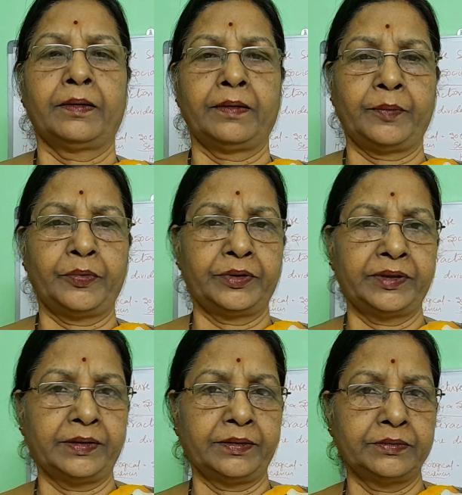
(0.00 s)
about
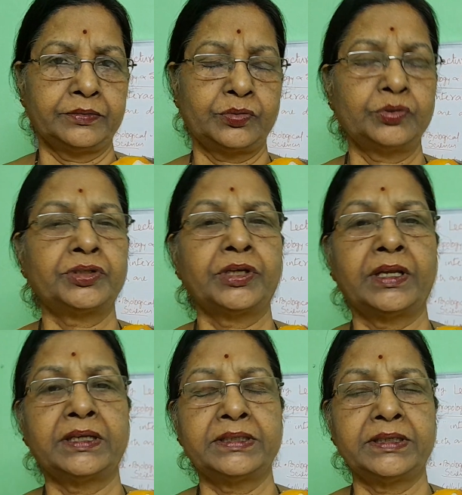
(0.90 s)
the
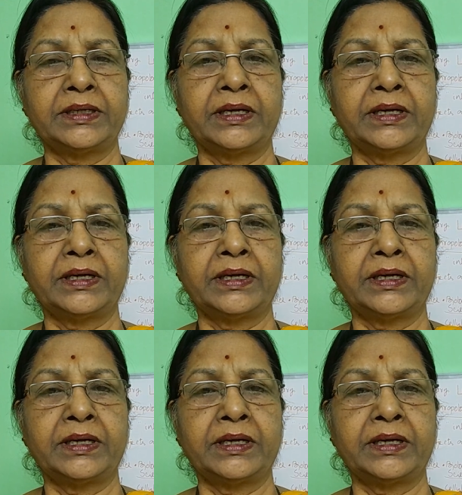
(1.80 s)
sociology